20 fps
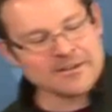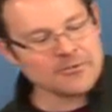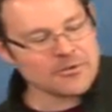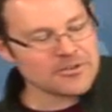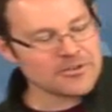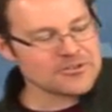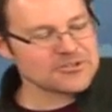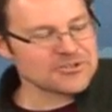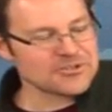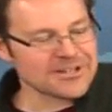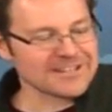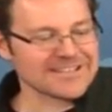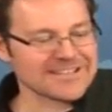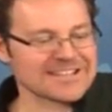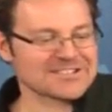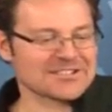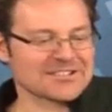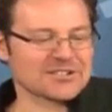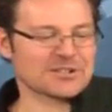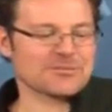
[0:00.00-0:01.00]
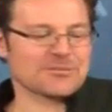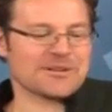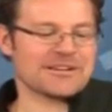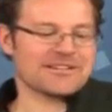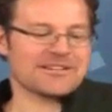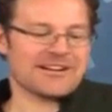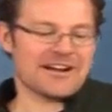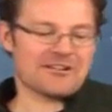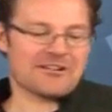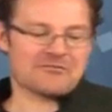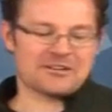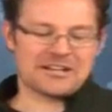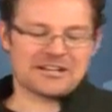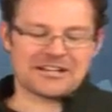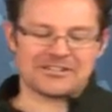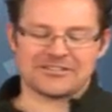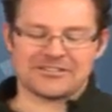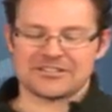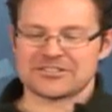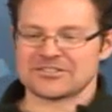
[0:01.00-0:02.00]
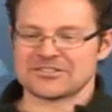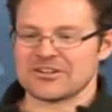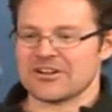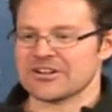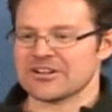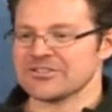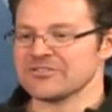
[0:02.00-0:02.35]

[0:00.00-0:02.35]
With a string, that's a little bit ridiculous, though.